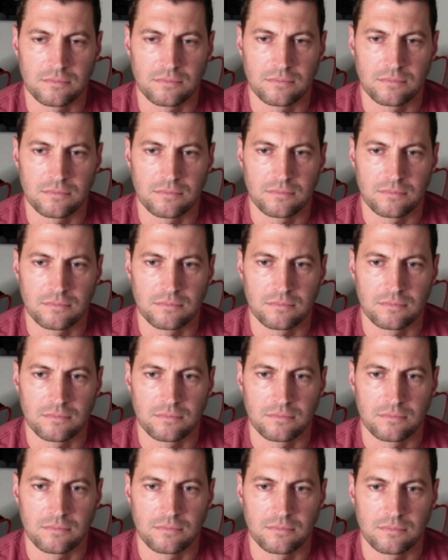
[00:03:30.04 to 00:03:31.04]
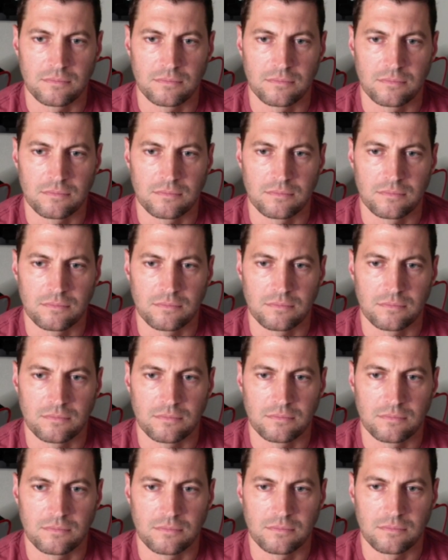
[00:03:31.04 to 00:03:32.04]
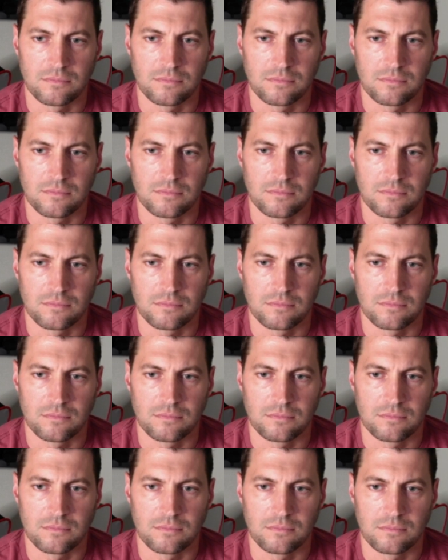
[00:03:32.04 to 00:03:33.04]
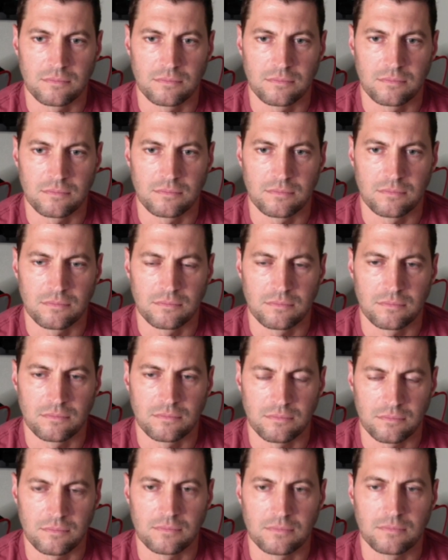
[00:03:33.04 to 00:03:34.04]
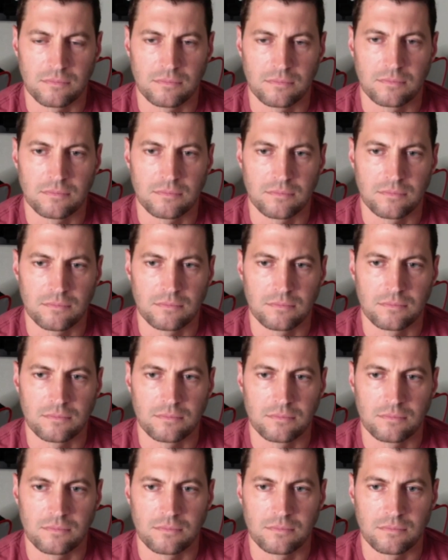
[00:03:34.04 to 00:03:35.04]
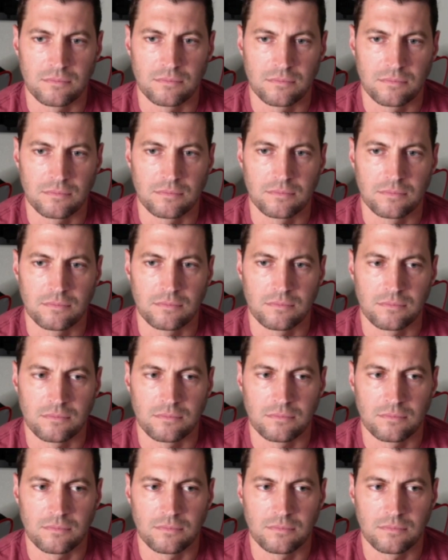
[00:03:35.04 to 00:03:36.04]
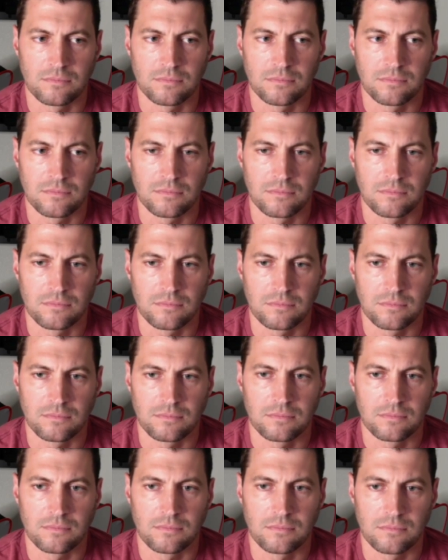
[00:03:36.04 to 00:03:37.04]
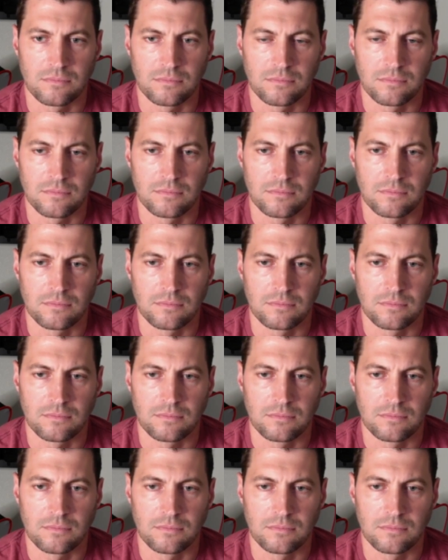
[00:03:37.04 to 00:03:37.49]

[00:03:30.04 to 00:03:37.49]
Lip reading: The person shown says nothing.